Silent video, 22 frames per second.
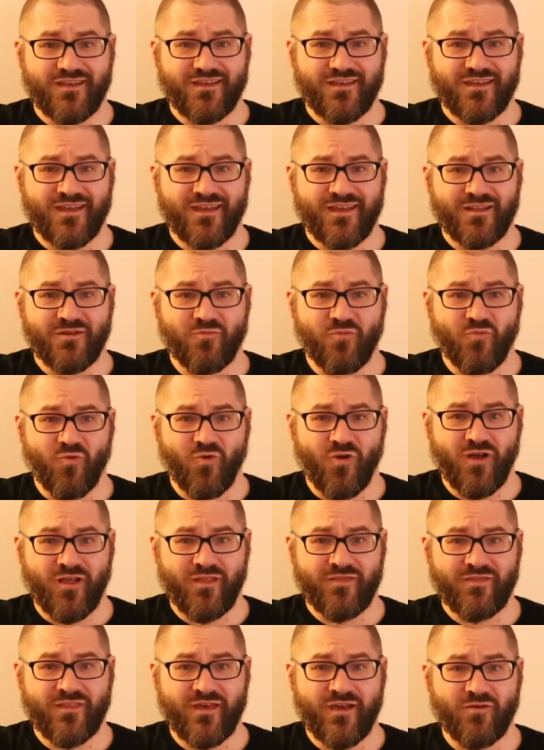and
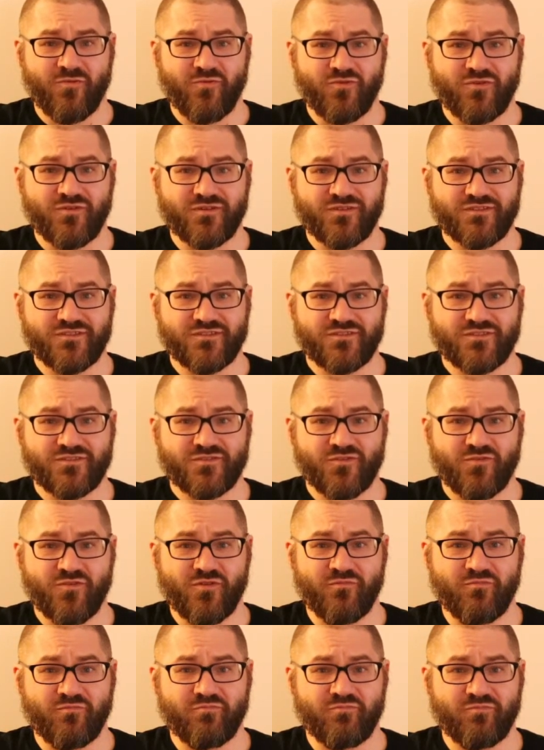one that was
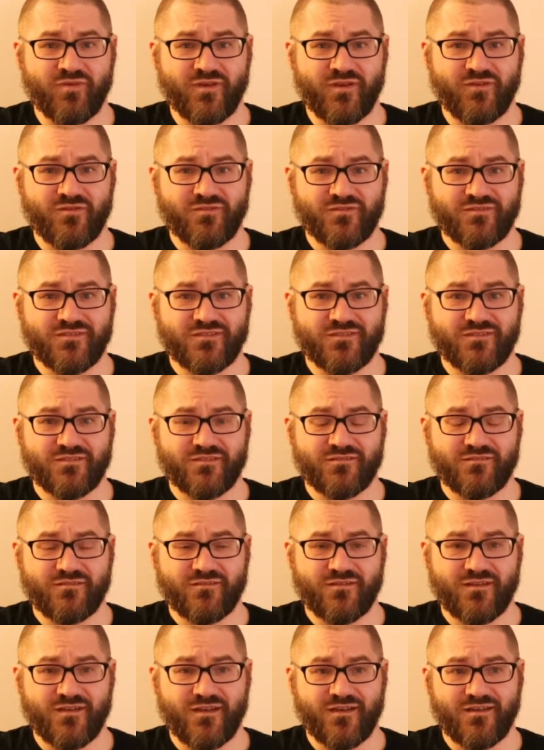sort of built
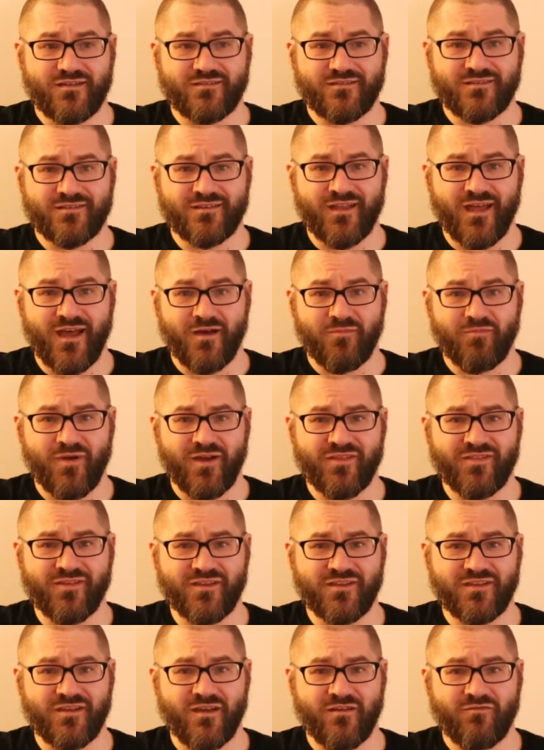not by
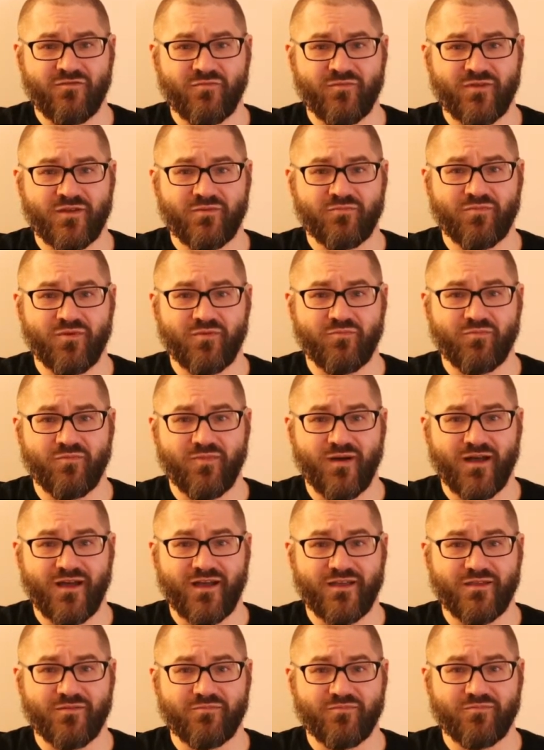the government but
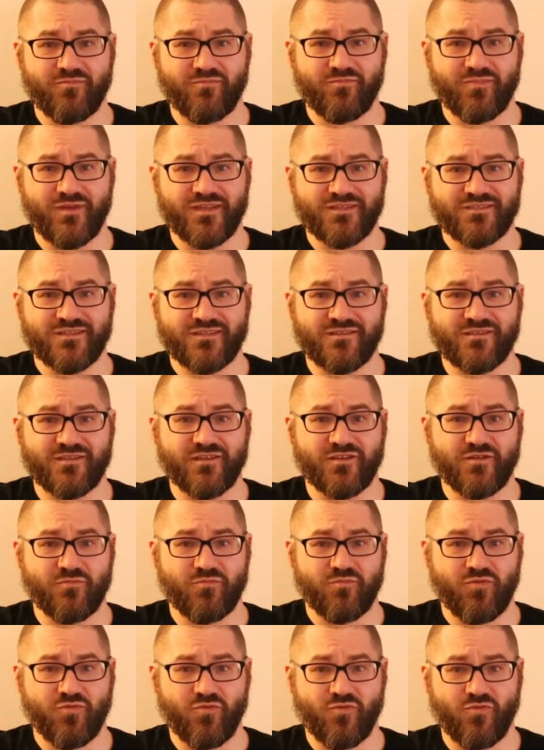by basically an
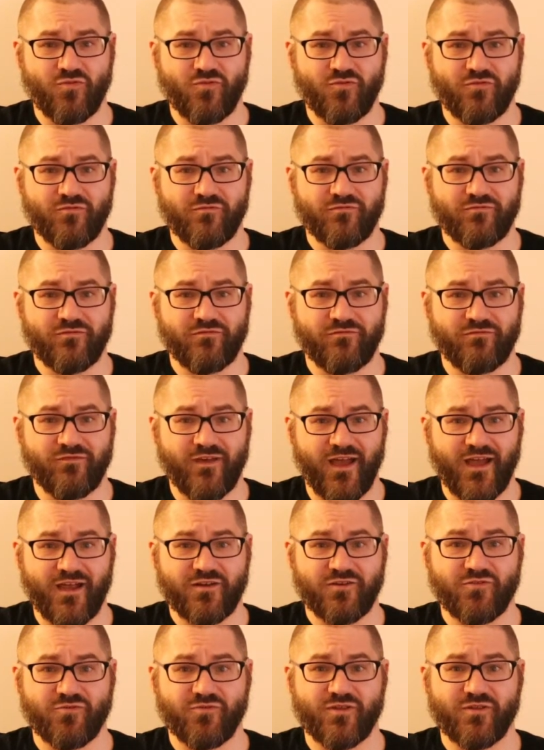approved
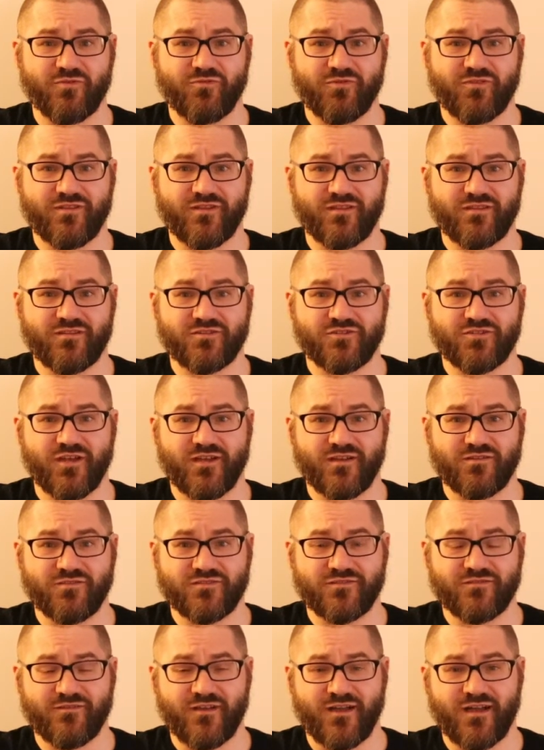factory within
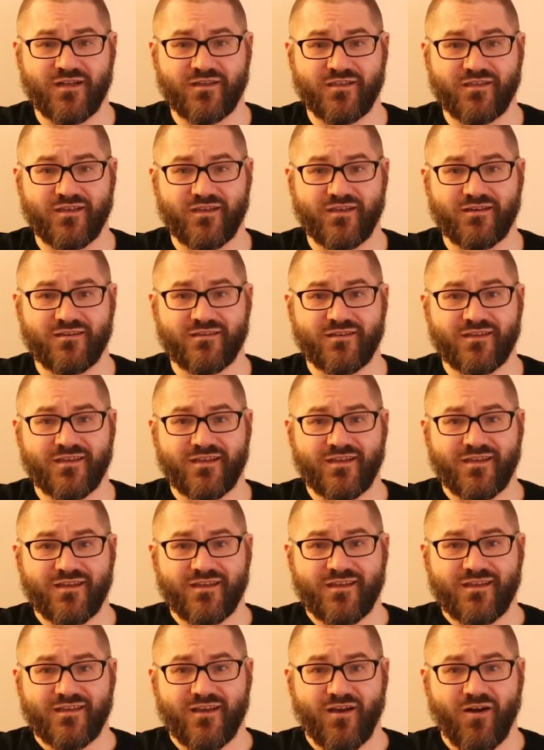Czechoslovakia.
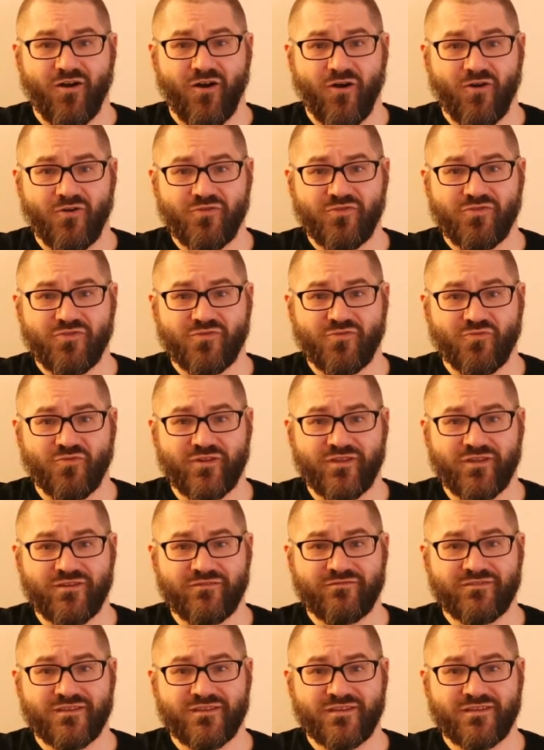All three
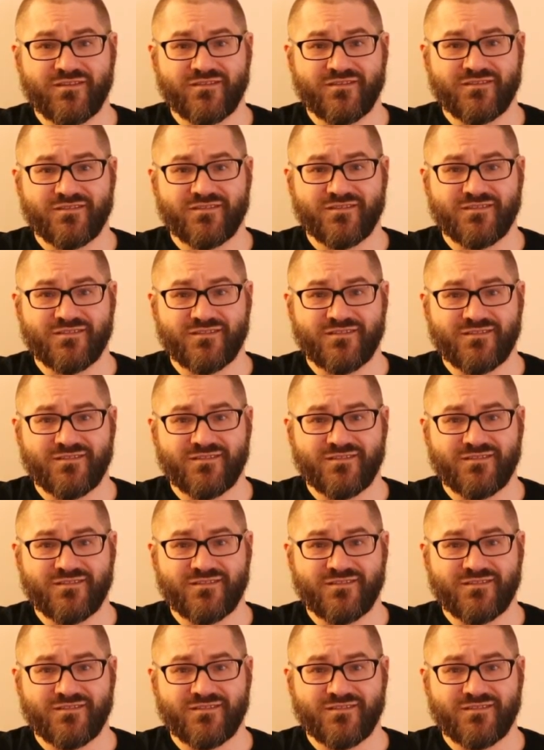of these